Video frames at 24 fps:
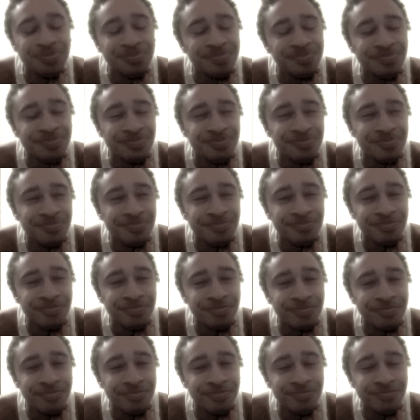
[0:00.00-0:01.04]

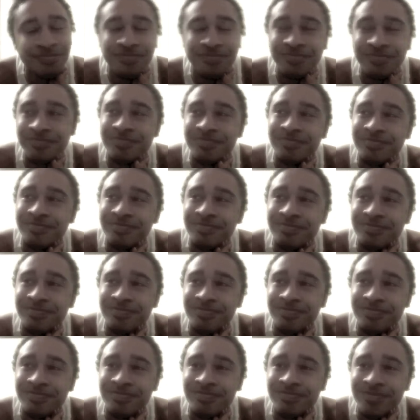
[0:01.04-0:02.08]

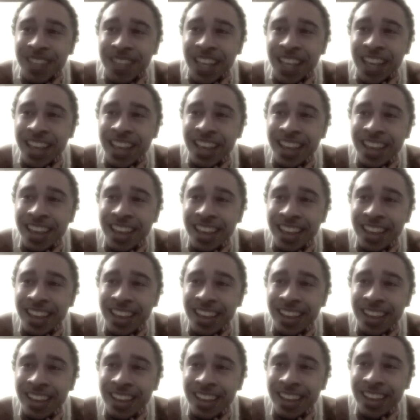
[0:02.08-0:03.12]

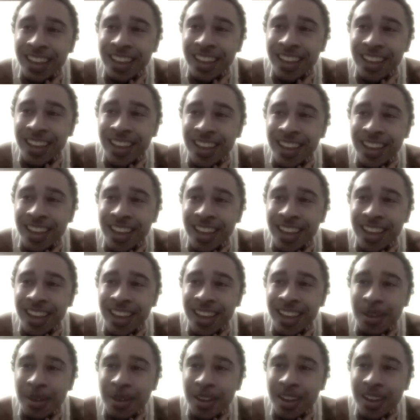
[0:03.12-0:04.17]

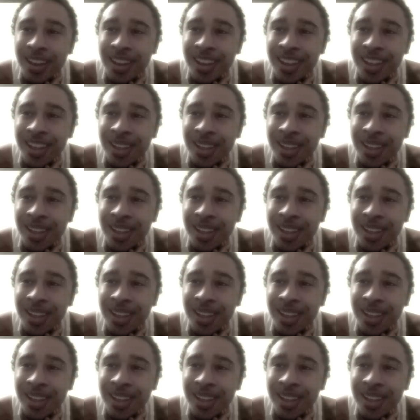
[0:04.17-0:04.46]
No one is speaking in this clip.